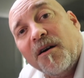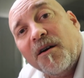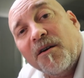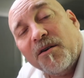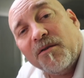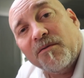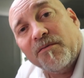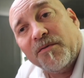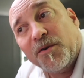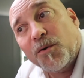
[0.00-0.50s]

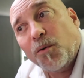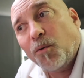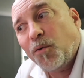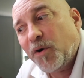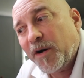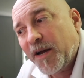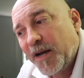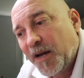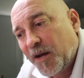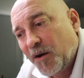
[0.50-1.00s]
of
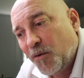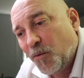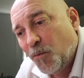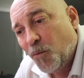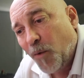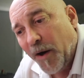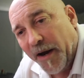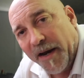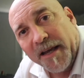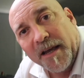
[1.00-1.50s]
your
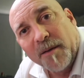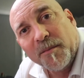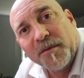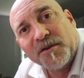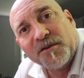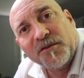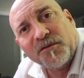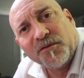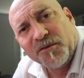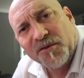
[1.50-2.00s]
wedding
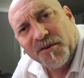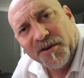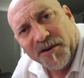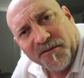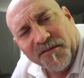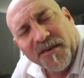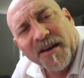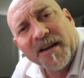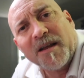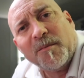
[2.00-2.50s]
images or your
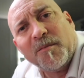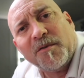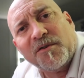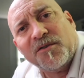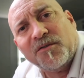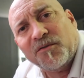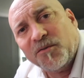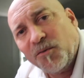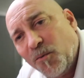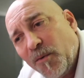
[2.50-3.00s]
event
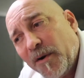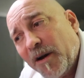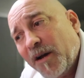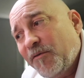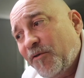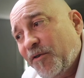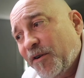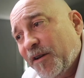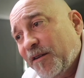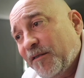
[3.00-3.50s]
images or
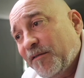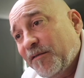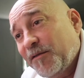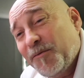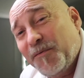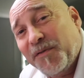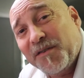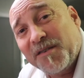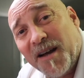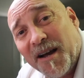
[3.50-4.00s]
whatever it is,
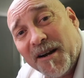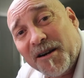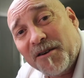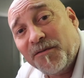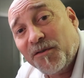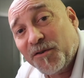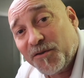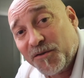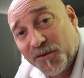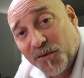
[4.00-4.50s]
the
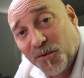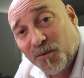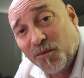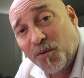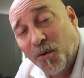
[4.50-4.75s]
photographer still